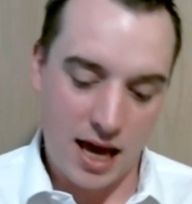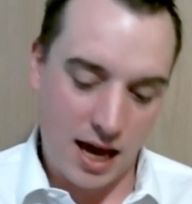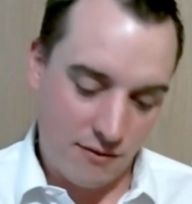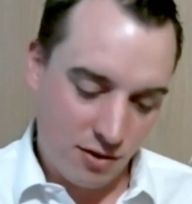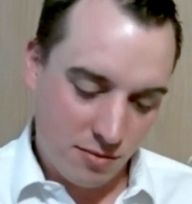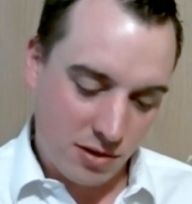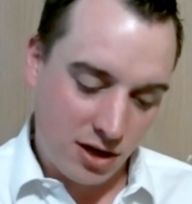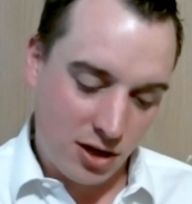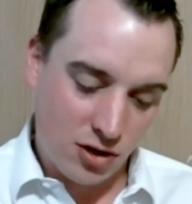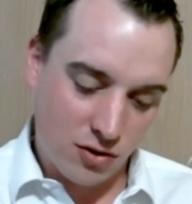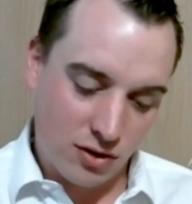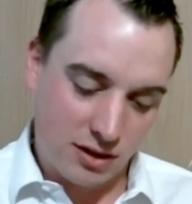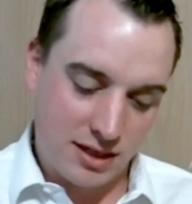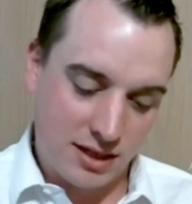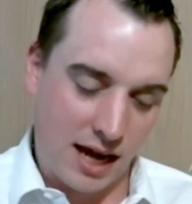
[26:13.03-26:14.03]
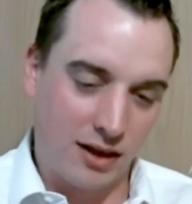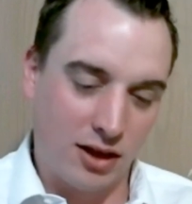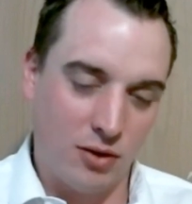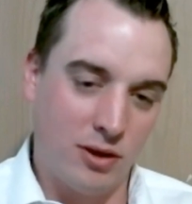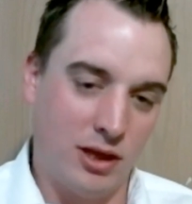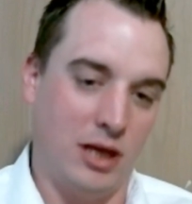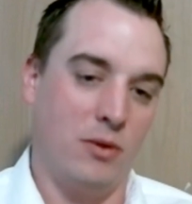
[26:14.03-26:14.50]
everybody knew
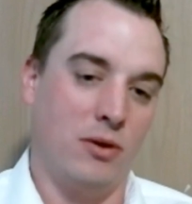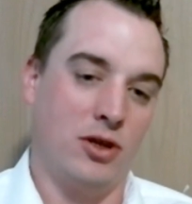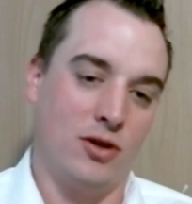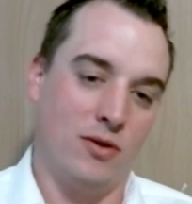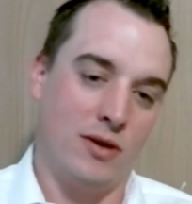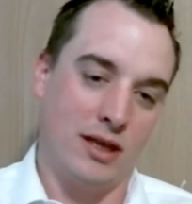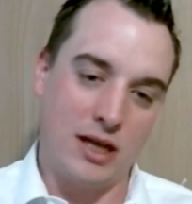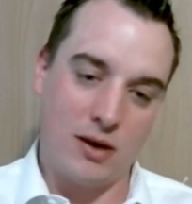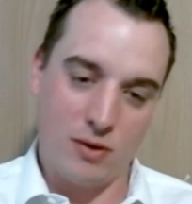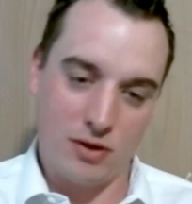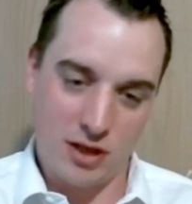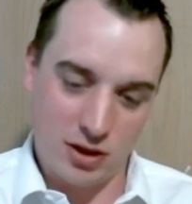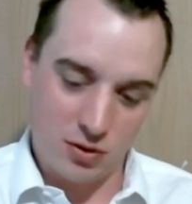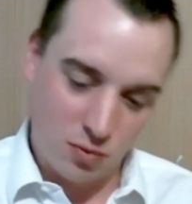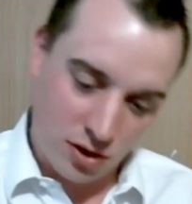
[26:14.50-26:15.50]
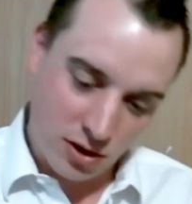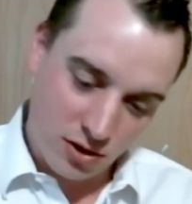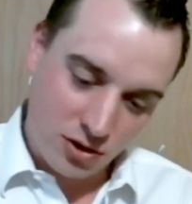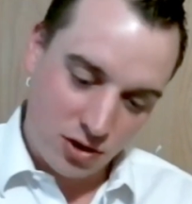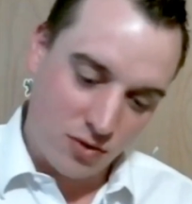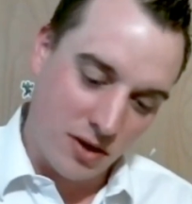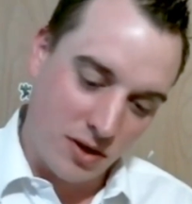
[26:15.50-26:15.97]
exactly what they were doing. There were these one or
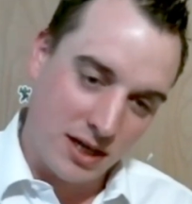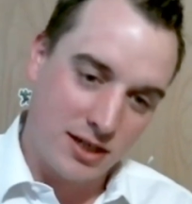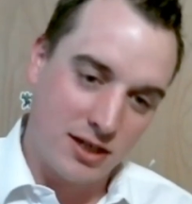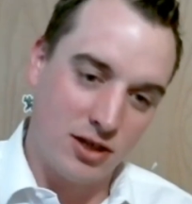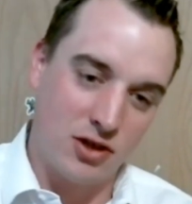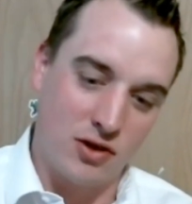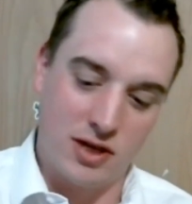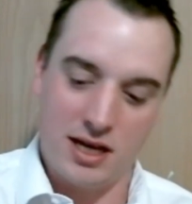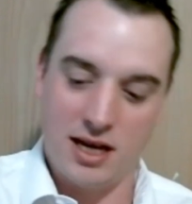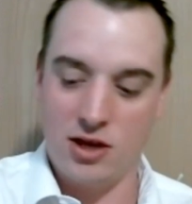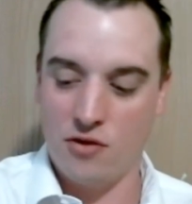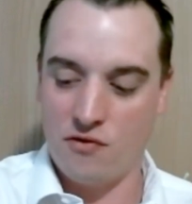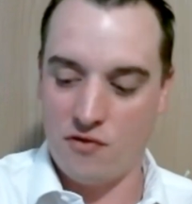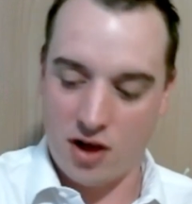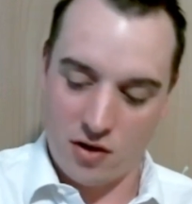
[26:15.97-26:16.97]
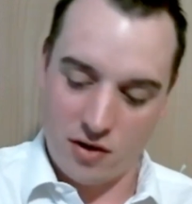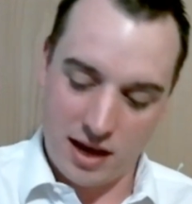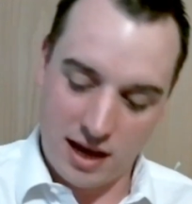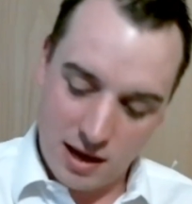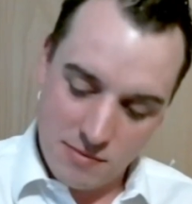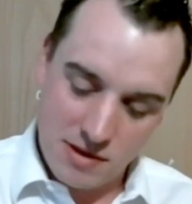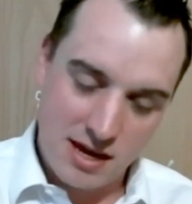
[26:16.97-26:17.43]
two ways to do it, and you follow
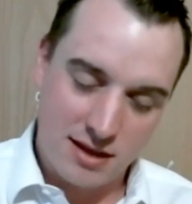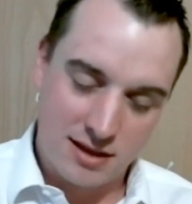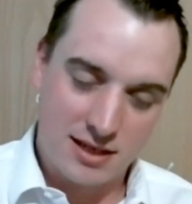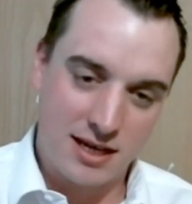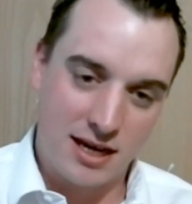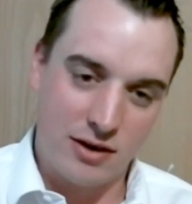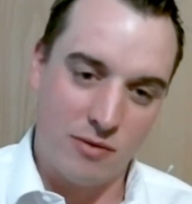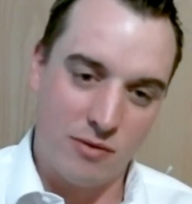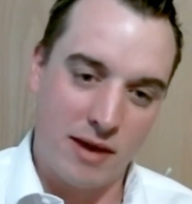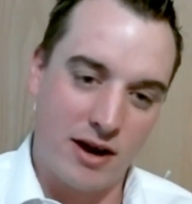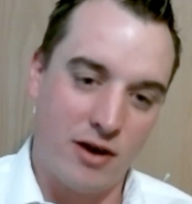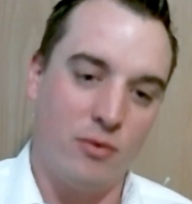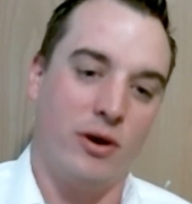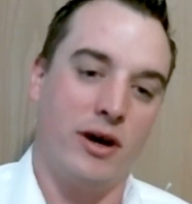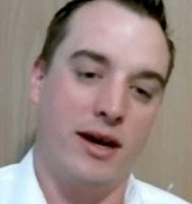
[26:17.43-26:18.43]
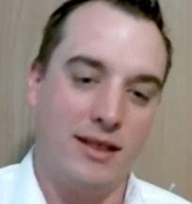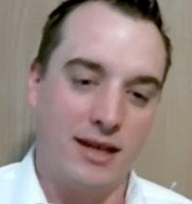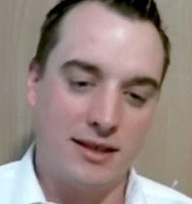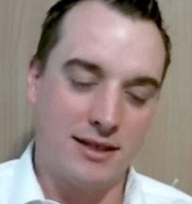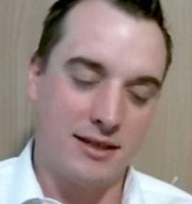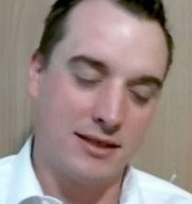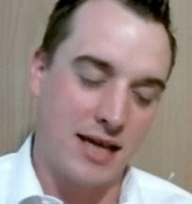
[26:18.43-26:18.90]
A, B, and C no matter what, and
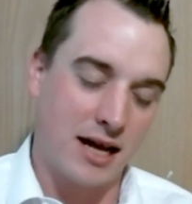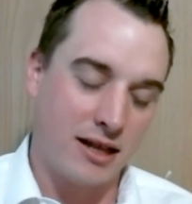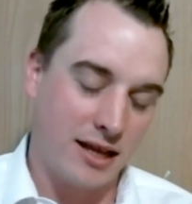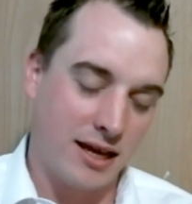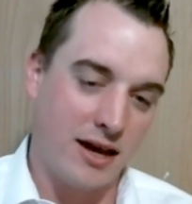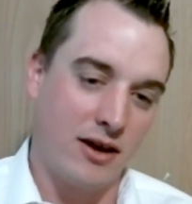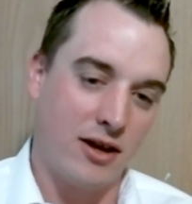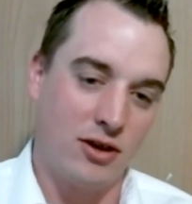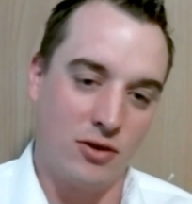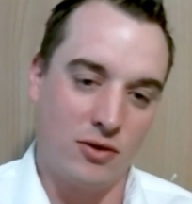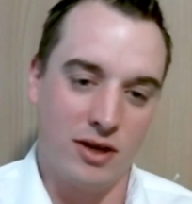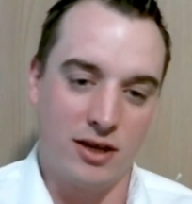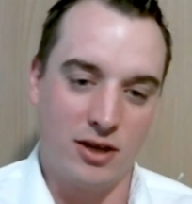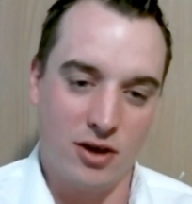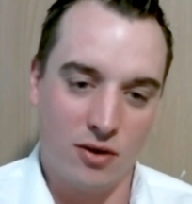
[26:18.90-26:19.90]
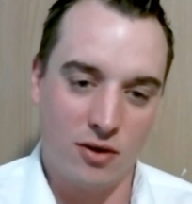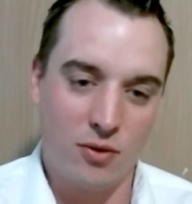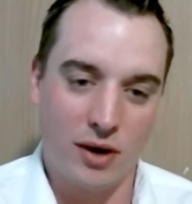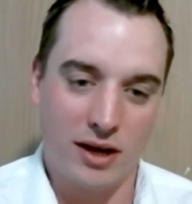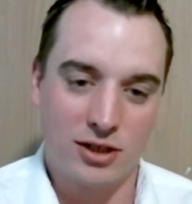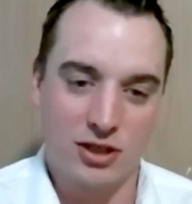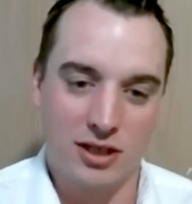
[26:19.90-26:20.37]
that's exactly how you do it, no
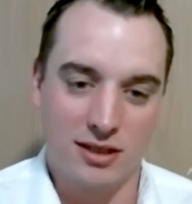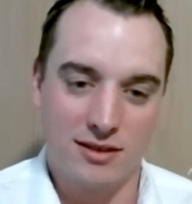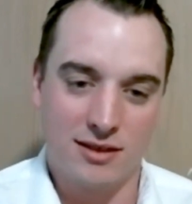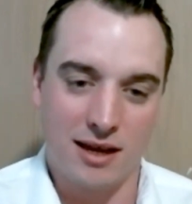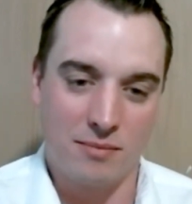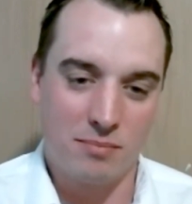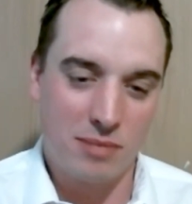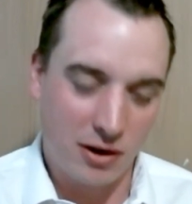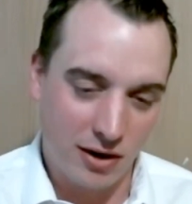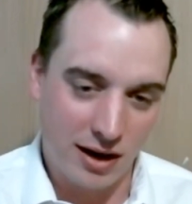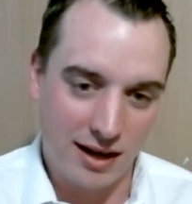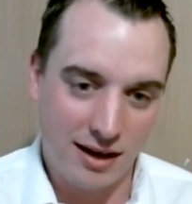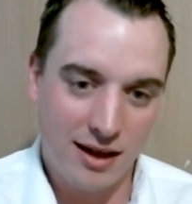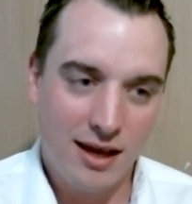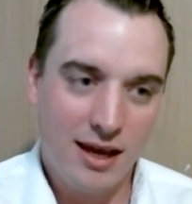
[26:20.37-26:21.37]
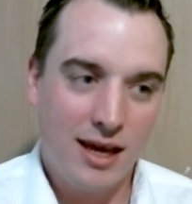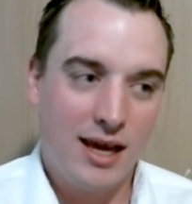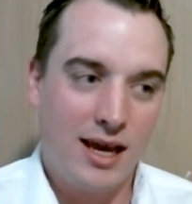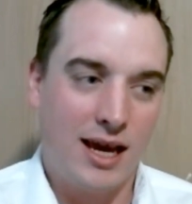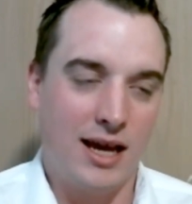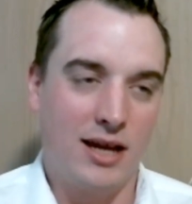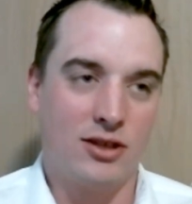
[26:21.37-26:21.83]
questions, like period.
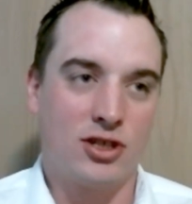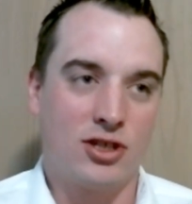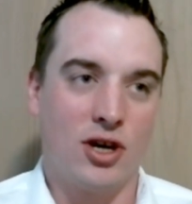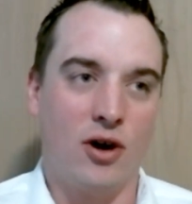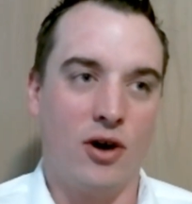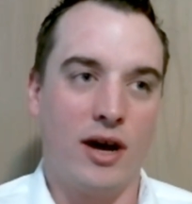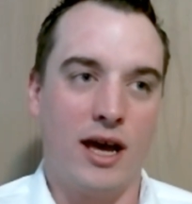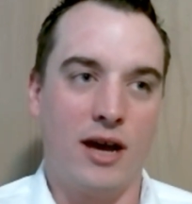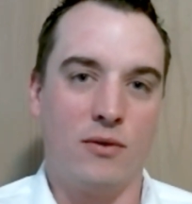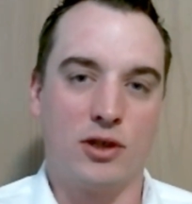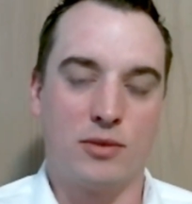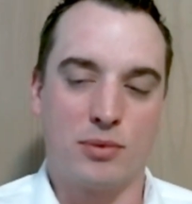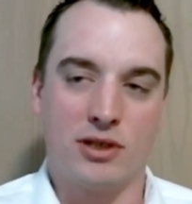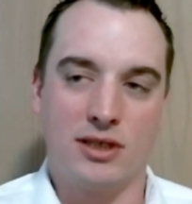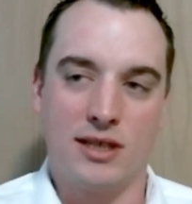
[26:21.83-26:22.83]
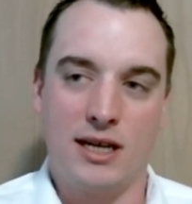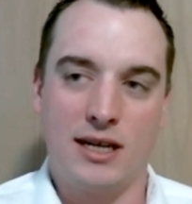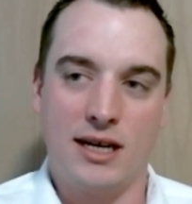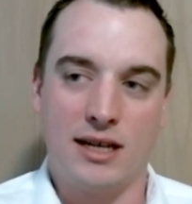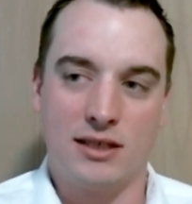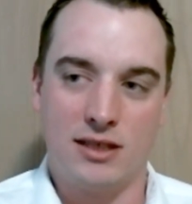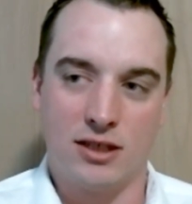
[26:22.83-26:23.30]
Mm-hmm. And so it was presented
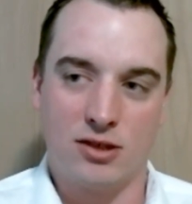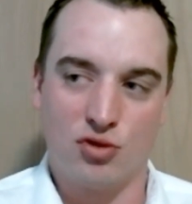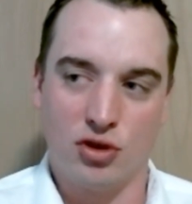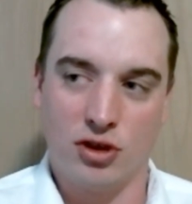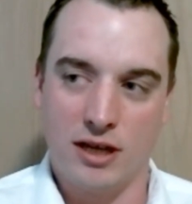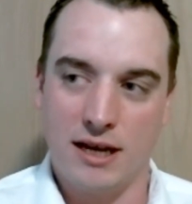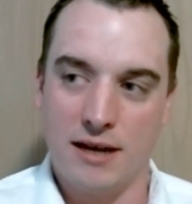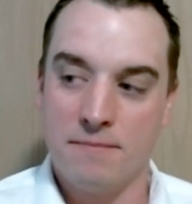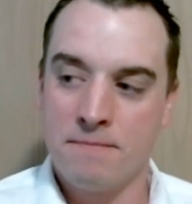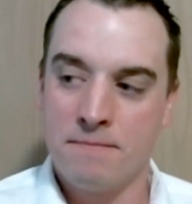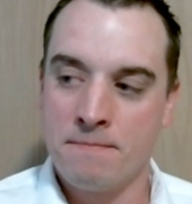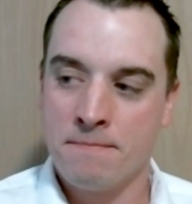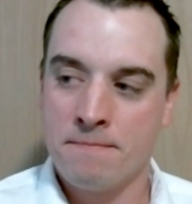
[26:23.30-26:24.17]
as this really